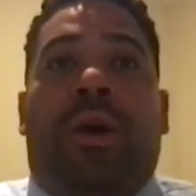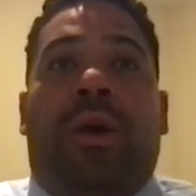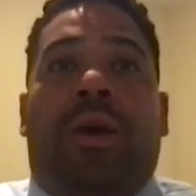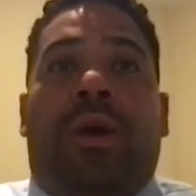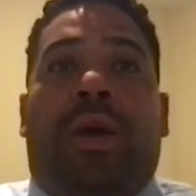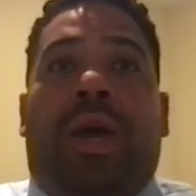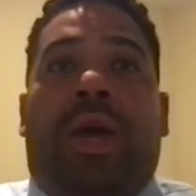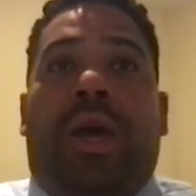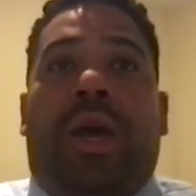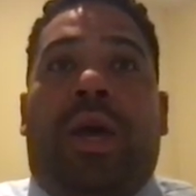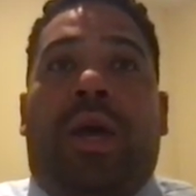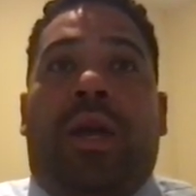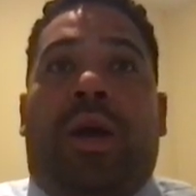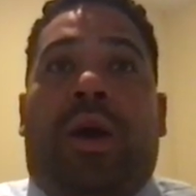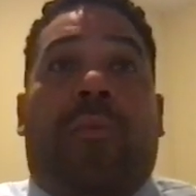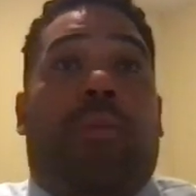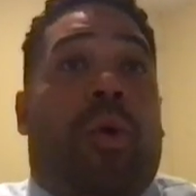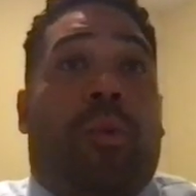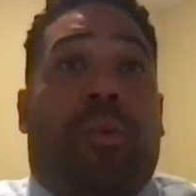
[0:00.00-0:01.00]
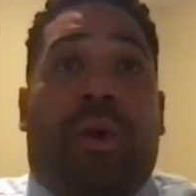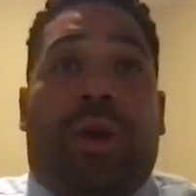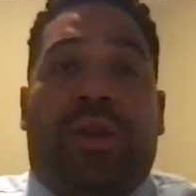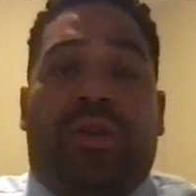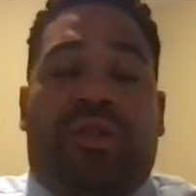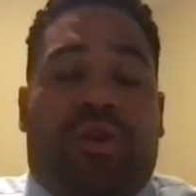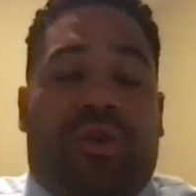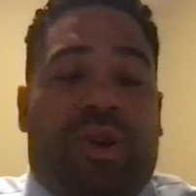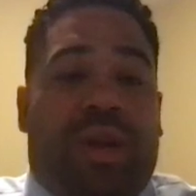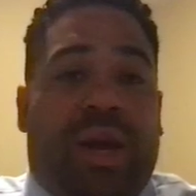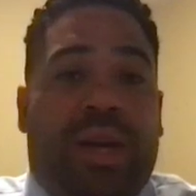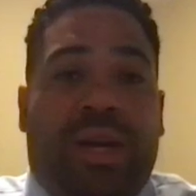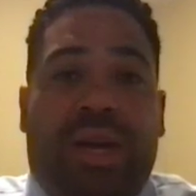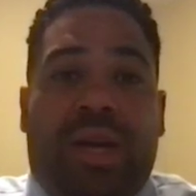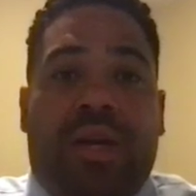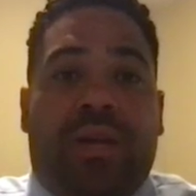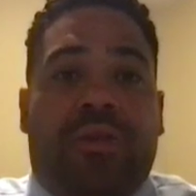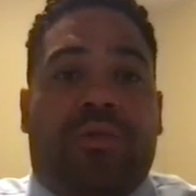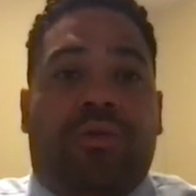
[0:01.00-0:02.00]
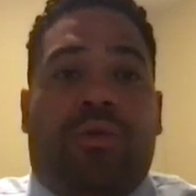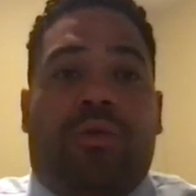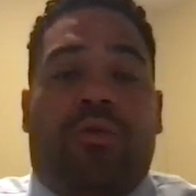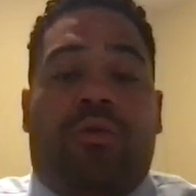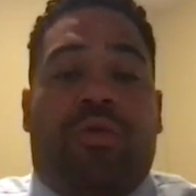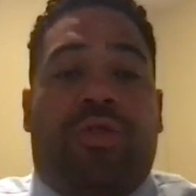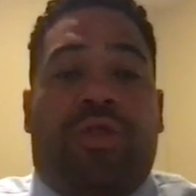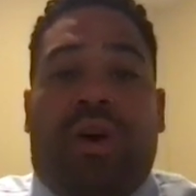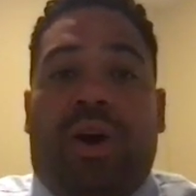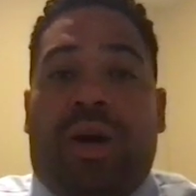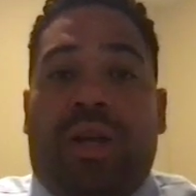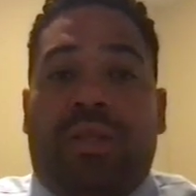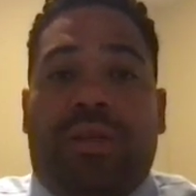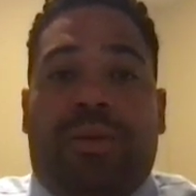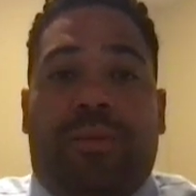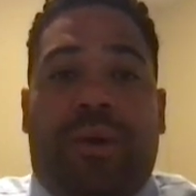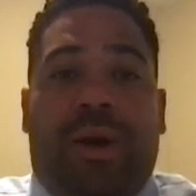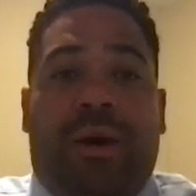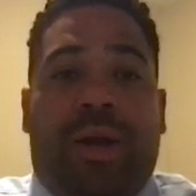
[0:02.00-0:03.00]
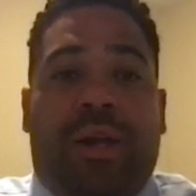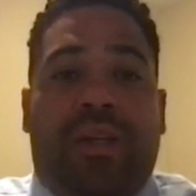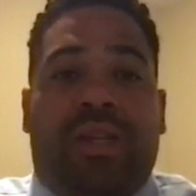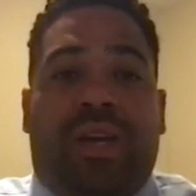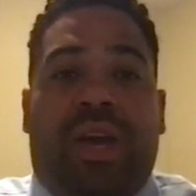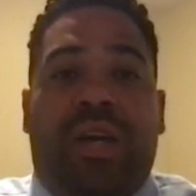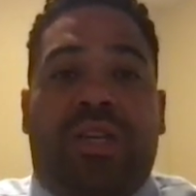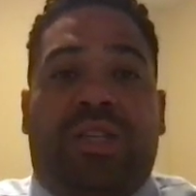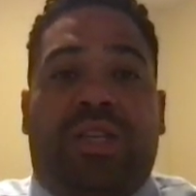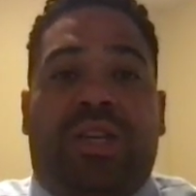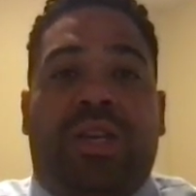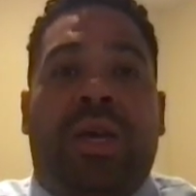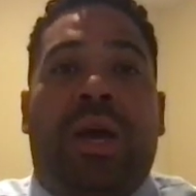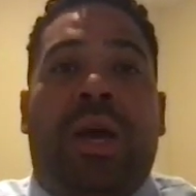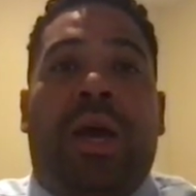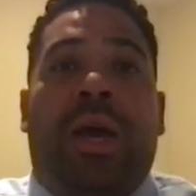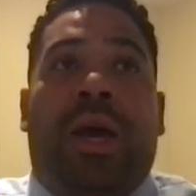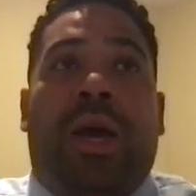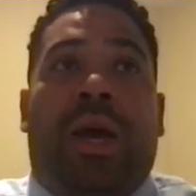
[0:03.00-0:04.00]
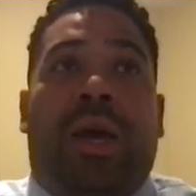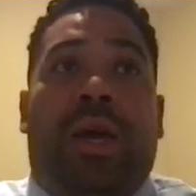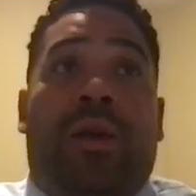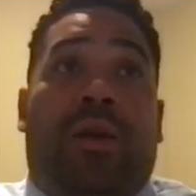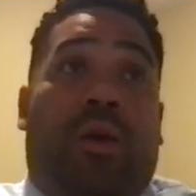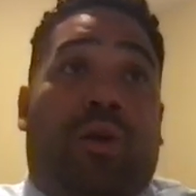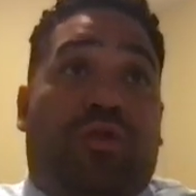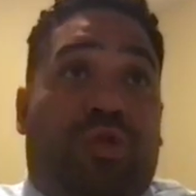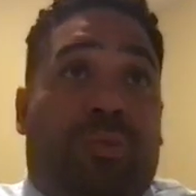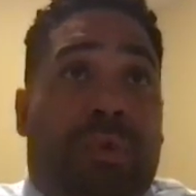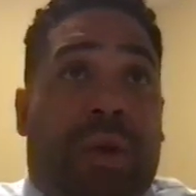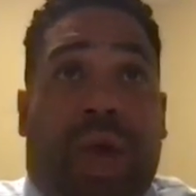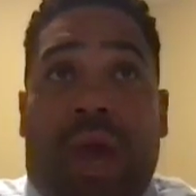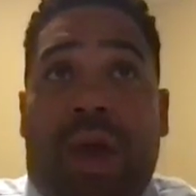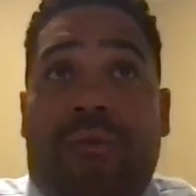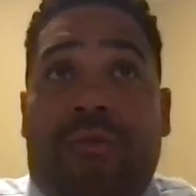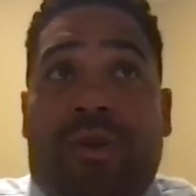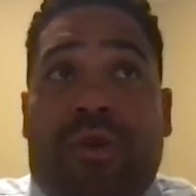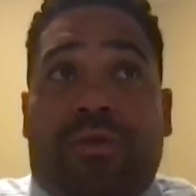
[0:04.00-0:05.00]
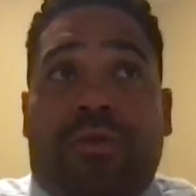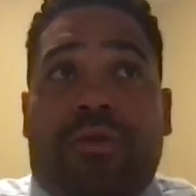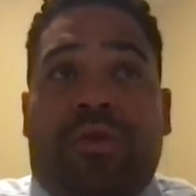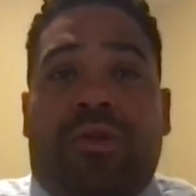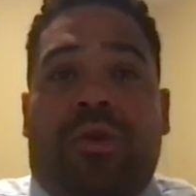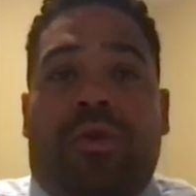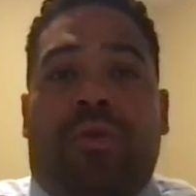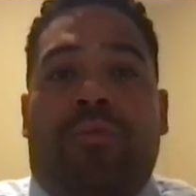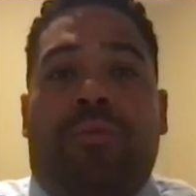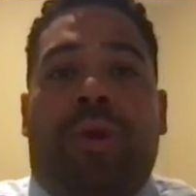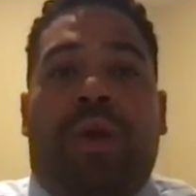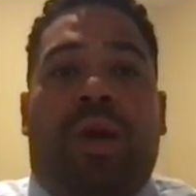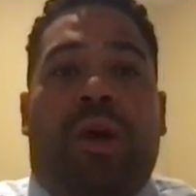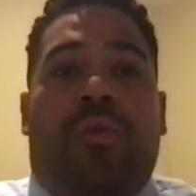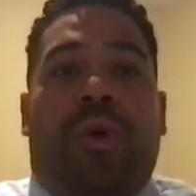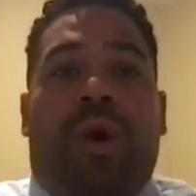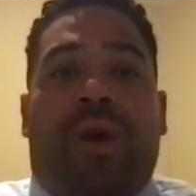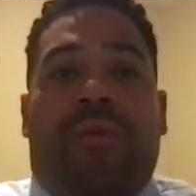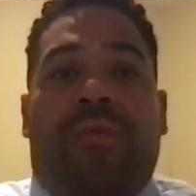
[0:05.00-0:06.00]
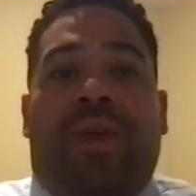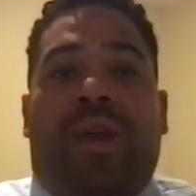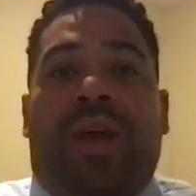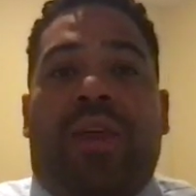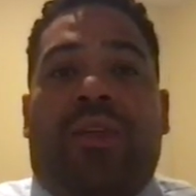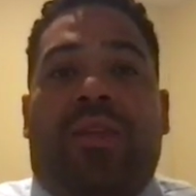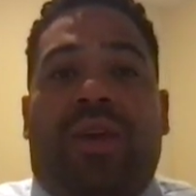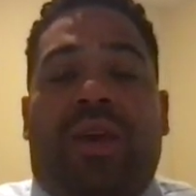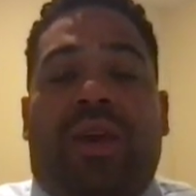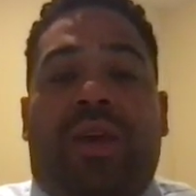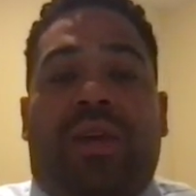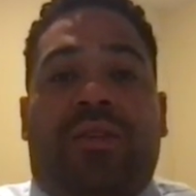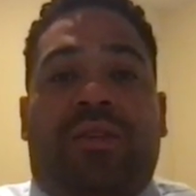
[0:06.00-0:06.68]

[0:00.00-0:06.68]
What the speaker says: can appropriate certain ideas or thoughts about education and also behaviors. So being aware of that, I think, is